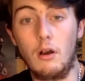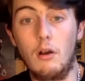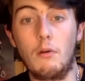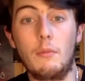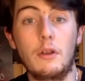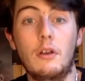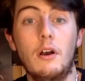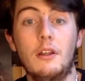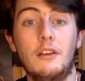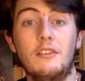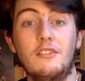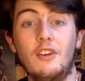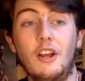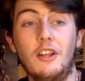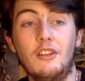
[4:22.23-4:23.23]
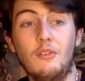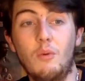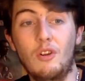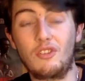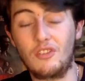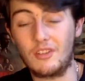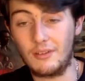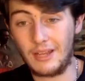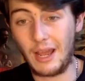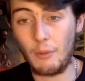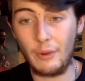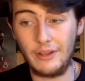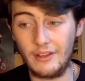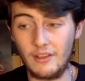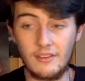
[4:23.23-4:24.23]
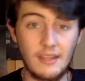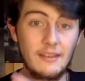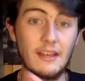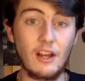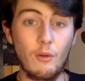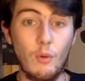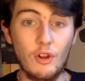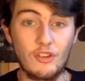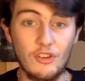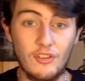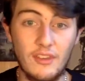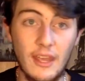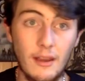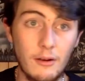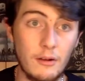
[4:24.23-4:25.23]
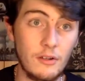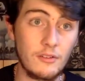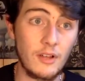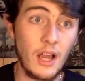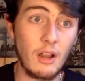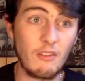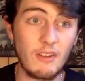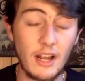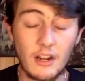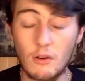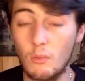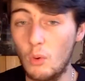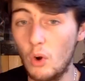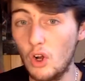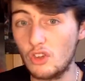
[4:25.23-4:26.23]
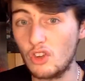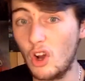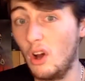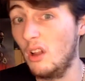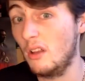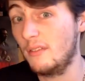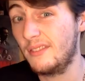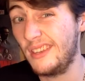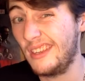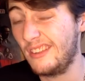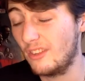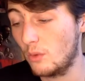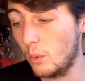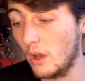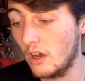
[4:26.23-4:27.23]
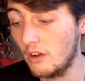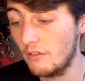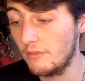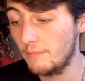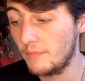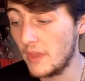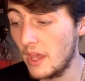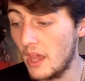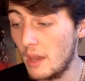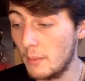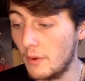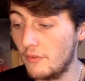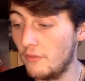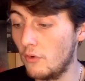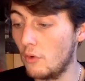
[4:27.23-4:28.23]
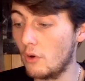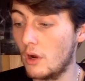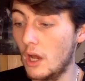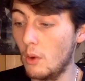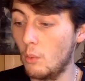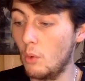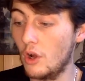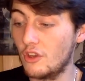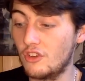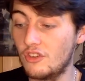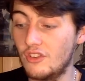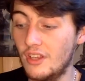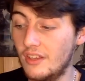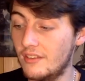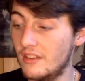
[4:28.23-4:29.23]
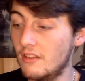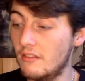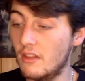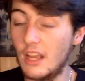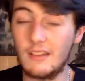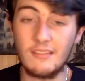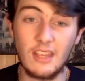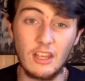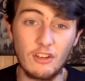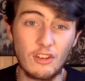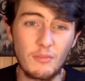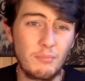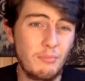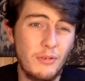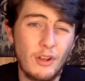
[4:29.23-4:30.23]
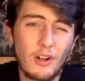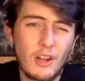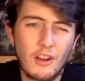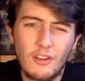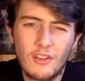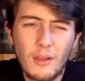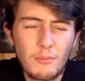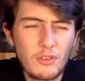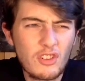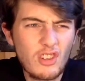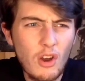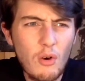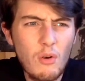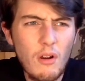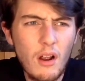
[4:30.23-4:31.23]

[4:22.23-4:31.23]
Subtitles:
oh my god, excited to watch this. I can't wait to sit down and watch this now, because I'd rather watch all of season 12 before I watch season 19, just purely because I'm so